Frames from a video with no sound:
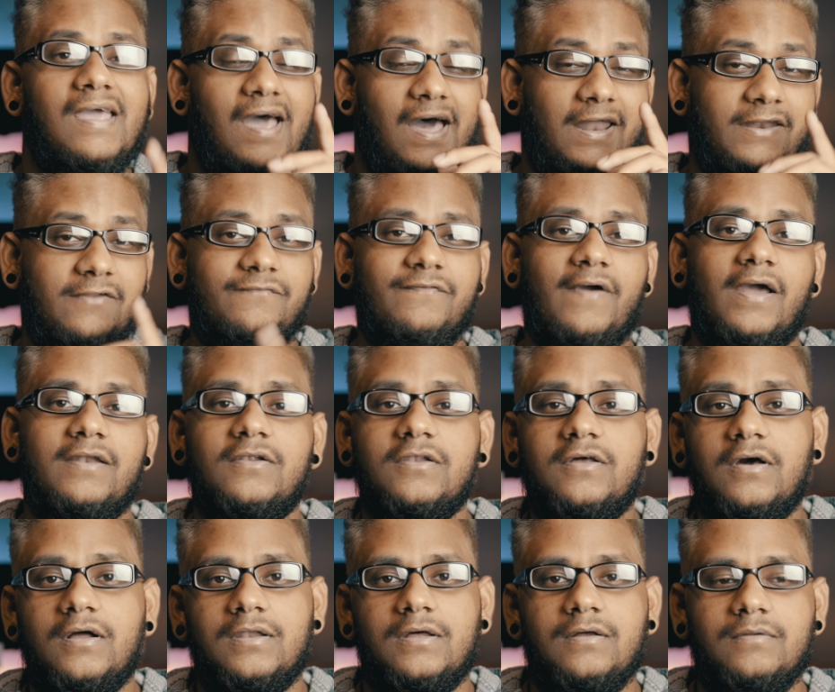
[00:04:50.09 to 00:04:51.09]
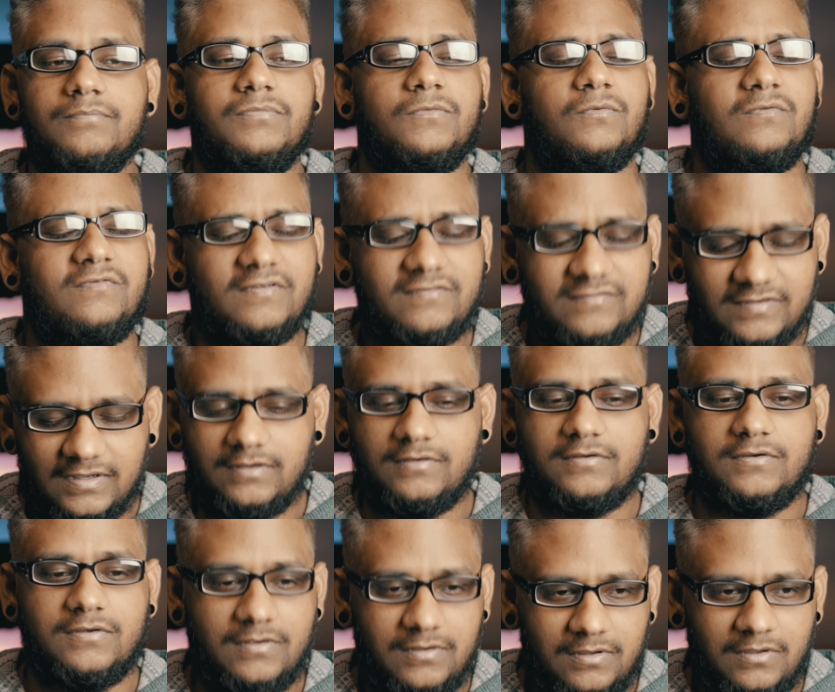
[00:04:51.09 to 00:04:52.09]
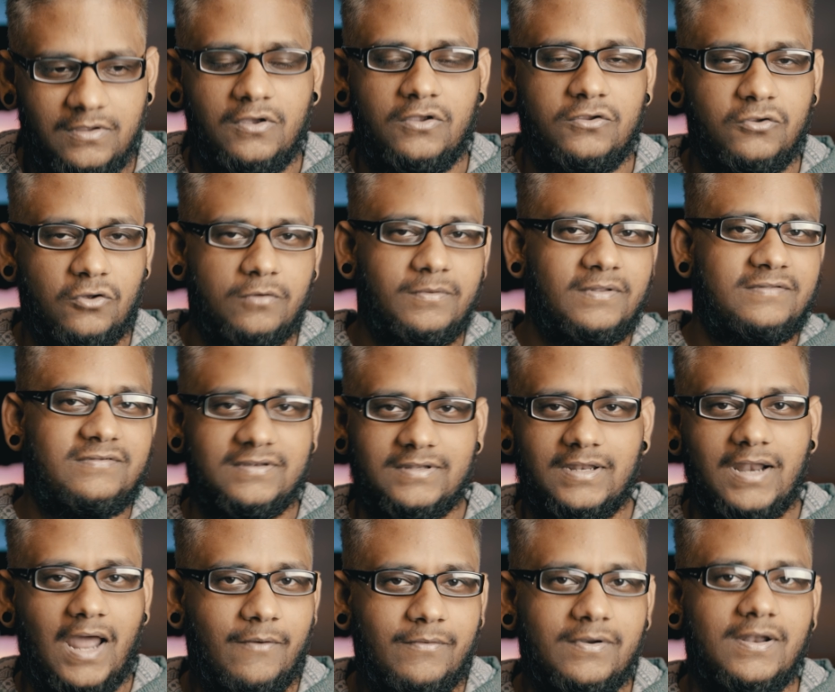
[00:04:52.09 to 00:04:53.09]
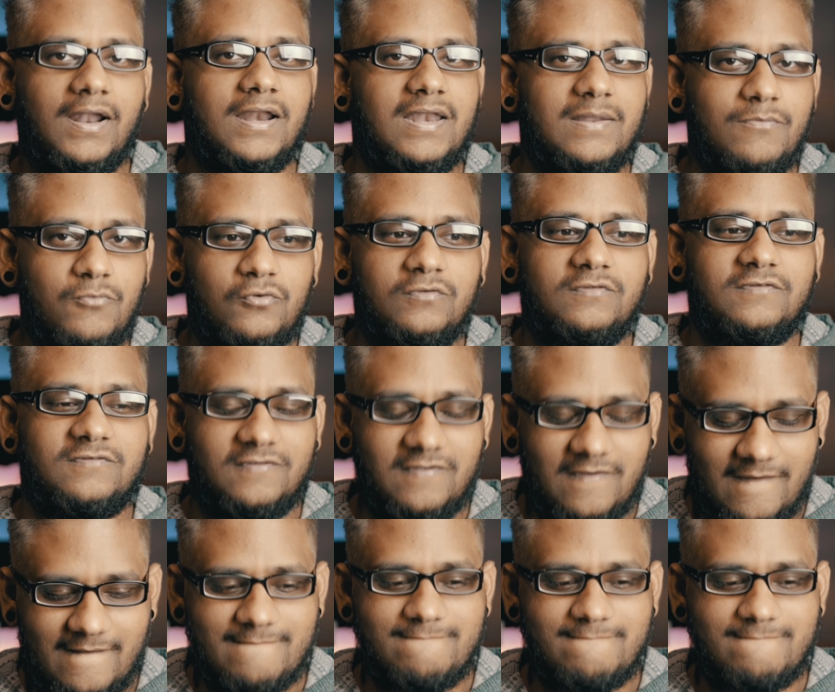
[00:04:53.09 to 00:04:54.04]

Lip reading: And the final color, which I think you all would think that I would like the most.